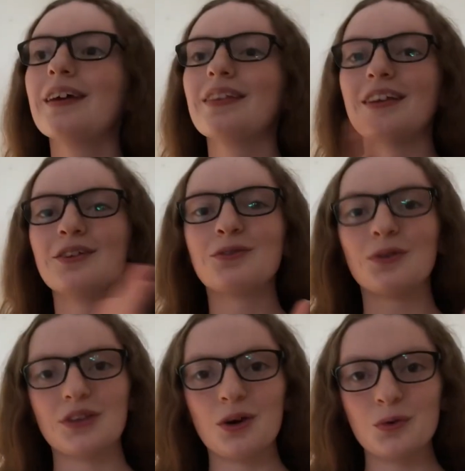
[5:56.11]
then you've got
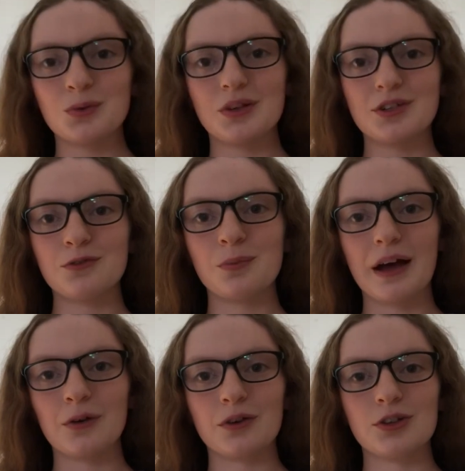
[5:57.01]
the old one to fall back
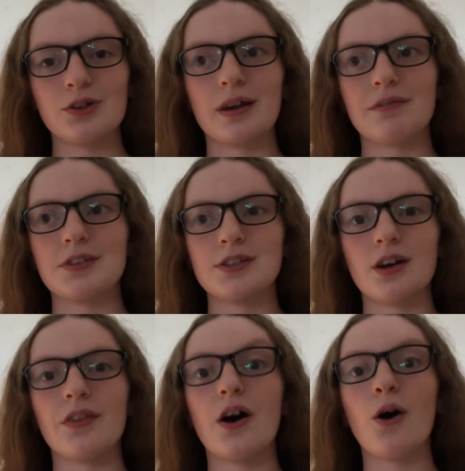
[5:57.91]
on and you don't have to start
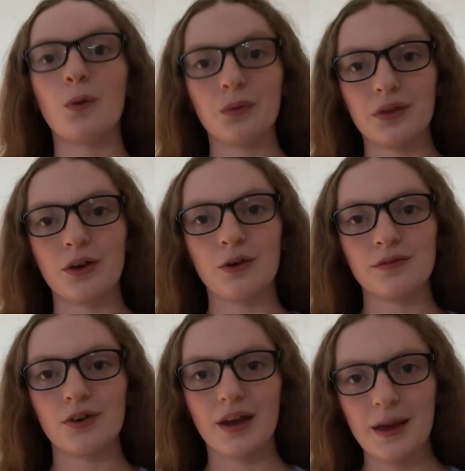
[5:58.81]
the whole thing over
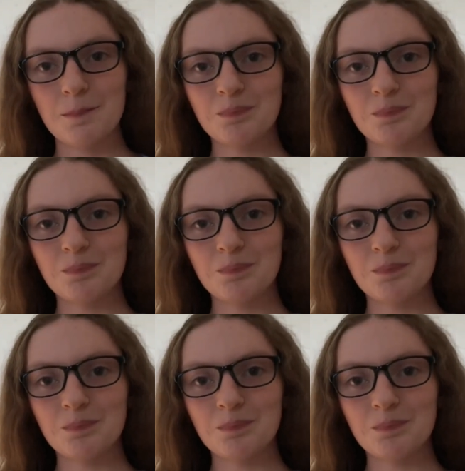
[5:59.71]
again.